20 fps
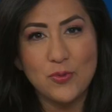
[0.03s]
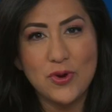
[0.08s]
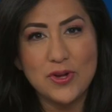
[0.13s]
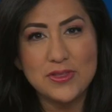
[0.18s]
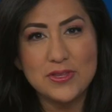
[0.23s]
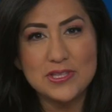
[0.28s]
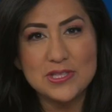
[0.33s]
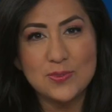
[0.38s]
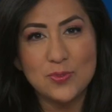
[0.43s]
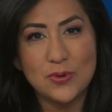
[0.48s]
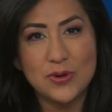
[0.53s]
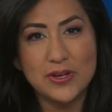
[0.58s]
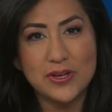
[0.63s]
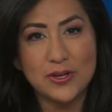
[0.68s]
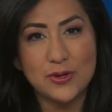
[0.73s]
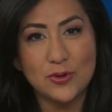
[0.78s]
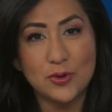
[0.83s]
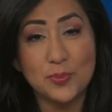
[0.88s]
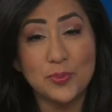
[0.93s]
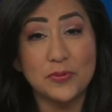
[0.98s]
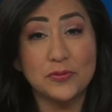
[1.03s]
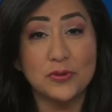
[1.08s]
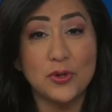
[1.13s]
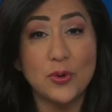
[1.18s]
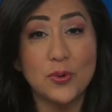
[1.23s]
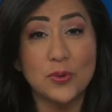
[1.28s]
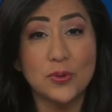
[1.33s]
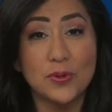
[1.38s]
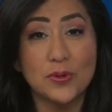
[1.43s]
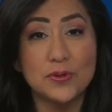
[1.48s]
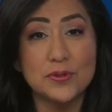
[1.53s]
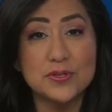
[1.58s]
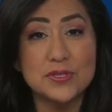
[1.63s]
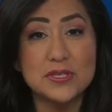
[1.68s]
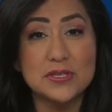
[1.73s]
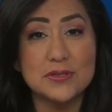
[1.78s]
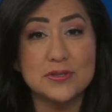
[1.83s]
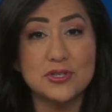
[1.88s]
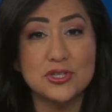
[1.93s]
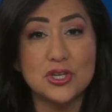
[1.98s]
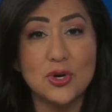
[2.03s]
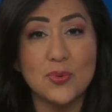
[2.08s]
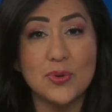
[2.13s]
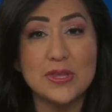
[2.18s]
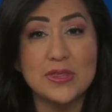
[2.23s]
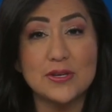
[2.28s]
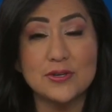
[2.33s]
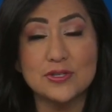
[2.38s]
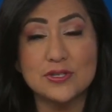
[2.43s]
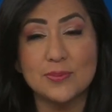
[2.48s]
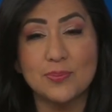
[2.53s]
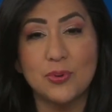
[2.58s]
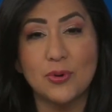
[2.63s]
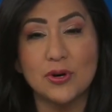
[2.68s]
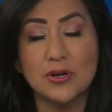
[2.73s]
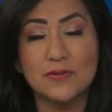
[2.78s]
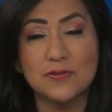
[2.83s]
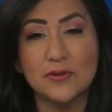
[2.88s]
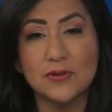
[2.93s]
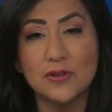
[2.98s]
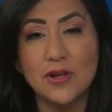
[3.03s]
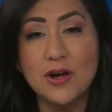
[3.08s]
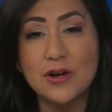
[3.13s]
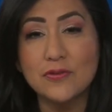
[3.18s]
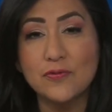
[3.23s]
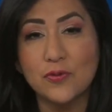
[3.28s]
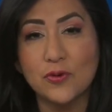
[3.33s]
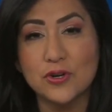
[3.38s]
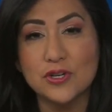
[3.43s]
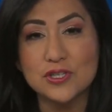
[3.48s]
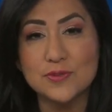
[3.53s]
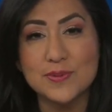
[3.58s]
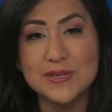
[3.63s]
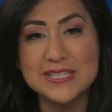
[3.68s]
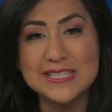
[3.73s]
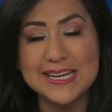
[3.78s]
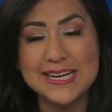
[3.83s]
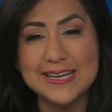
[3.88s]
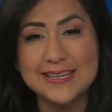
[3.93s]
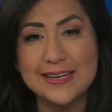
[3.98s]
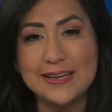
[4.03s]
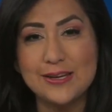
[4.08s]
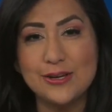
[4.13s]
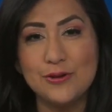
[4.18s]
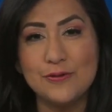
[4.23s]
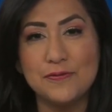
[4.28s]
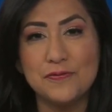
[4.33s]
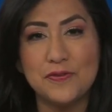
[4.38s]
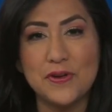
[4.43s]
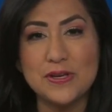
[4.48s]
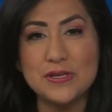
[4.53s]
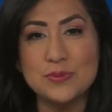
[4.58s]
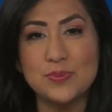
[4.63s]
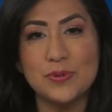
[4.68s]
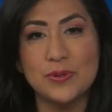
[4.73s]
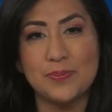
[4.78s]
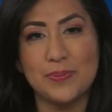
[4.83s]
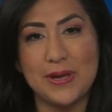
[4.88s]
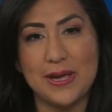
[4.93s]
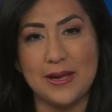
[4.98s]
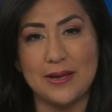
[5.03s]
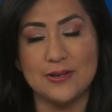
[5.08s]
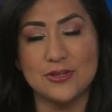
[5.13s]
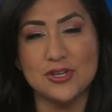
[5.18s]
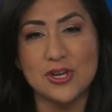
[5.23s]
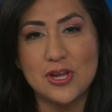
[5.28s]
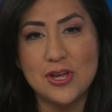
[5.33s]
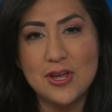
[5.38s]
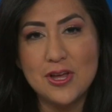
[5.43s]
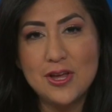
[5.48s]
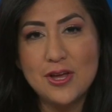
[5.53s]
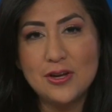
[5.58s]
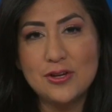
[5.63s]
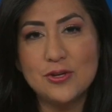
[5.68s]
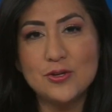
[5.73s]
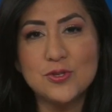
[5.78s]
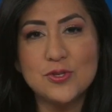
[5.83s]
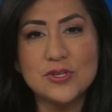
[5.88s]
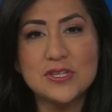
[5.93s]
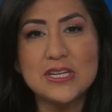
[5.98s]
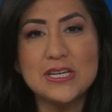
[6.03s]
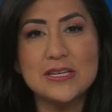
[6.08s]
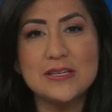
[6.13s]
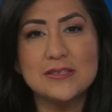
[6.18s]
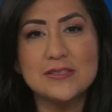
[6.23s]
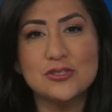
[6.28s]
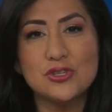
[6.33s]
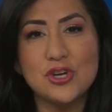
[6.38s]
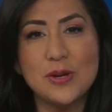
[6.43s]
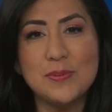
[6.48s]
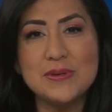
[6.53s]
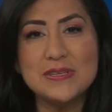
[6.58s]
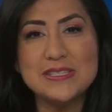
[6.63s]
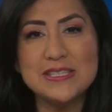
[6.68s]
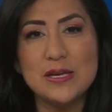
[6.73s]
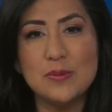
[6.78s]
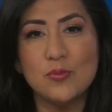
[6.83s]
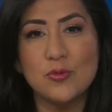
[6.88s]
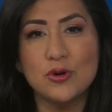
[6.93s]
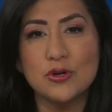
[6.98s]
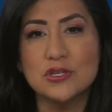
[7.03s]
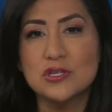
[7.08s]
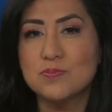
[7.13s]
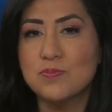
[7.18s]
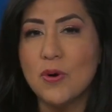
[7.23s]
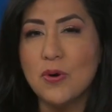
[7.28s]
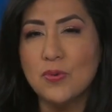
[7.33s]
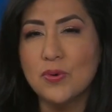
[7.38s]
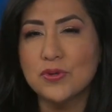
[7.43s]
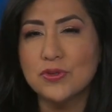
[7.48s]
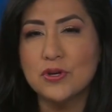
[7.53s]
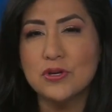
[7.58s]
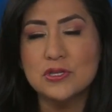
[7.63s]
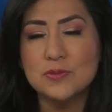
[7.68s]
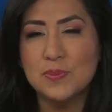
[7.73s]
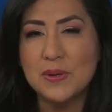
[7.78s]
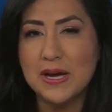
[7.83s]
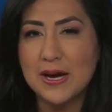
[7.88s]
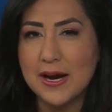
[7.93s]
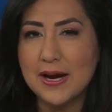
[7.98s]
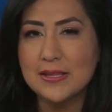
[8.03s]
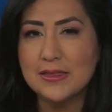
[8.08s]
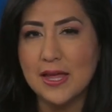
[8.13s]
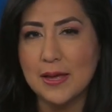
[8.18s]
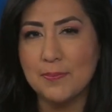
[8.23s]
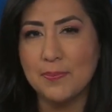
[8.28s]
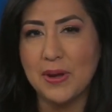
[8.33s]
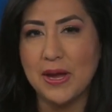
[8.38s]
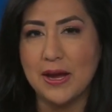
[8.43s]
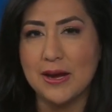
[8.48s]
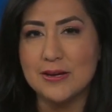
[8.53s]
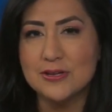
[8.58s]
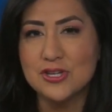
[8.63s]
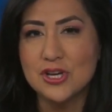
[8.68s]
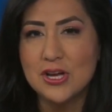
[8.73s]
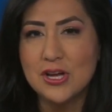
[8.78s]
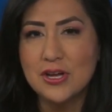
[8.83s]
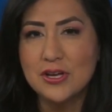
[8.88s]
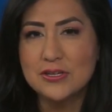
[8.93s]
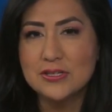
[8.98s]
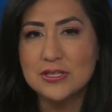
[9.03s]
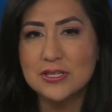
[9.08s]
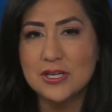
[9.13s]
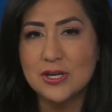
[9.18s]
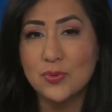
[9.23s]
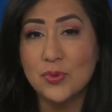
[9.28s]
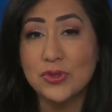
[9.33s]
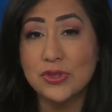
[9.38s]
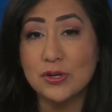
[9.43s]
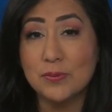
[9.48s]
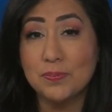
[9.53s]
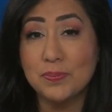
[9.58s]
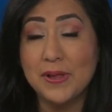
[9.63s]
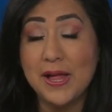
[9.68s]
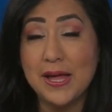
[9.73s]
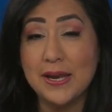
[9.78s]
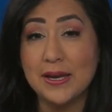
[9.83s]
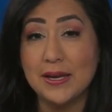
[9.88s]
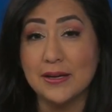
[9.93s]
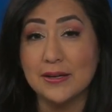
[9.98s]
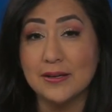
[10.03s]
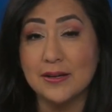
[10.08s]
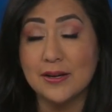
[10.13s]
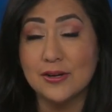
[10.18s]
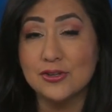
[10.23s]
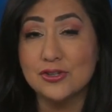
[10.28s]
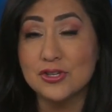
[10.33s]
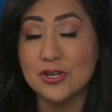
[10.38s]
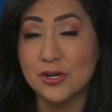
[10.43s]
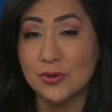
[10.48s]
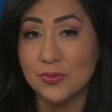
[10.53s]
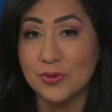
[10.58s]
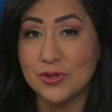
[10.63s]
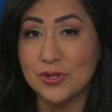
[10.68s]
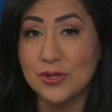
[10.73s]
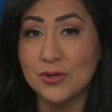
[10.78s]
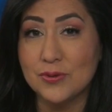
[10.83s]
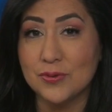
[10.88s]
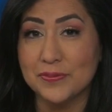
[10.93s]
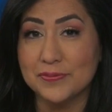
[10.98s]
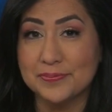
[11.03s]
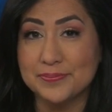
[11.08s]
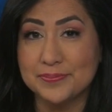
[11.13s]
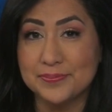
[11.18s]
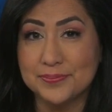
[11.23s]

everyone. This morning, a group of locals is showing their support for law enforcement on a new Facebook page. News 13's Jamie Seymour spoke with those behind that page to hear what they're planning on sharing with you.